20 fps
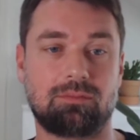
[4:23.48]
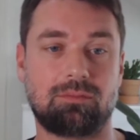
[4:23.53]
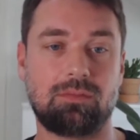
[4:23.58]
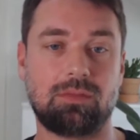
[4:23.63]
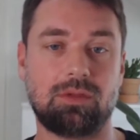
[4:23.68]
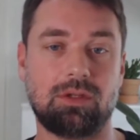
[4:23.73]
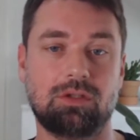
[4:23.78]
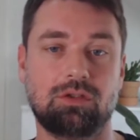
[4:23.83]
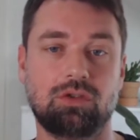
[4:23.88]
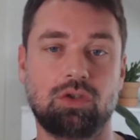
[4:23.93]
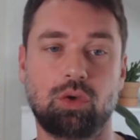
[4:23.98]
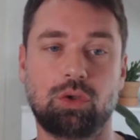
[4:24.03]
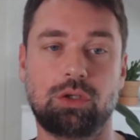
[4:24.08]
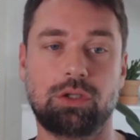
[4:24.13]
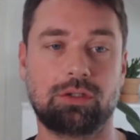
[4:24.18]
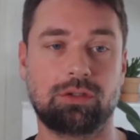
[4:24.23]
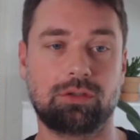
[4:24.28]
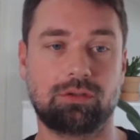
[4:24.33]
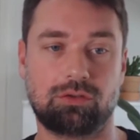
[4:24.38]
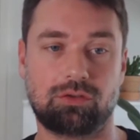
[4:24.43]
So
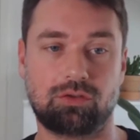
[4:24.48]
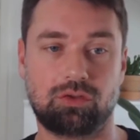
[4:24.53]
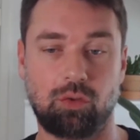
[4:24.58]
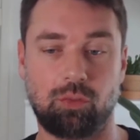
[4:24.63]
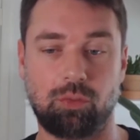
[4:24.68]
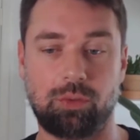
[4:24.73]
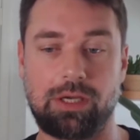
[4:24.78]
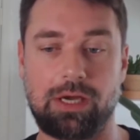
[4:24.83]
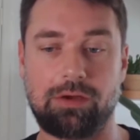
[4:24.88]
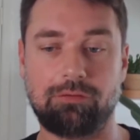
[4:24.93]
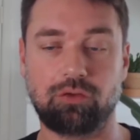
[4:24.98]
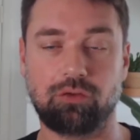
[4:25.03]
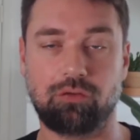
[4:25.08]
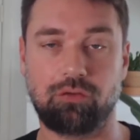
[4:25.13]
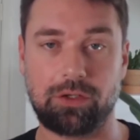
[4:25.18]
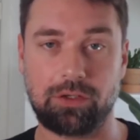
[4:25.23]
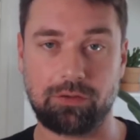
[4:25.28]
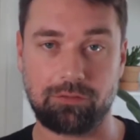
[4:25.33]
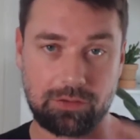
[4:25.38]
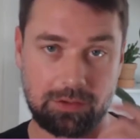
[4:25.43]
we have to think
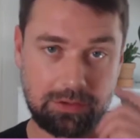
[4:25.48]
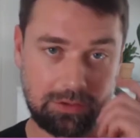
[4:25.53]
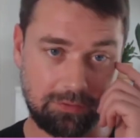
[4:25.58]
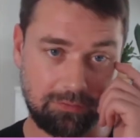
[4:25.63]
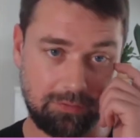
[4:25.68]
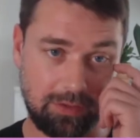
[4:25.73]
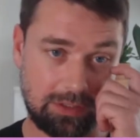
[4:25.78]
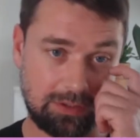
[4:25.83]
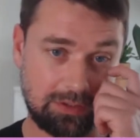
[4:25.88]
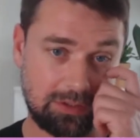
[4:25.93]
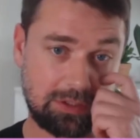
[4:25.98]
of these devices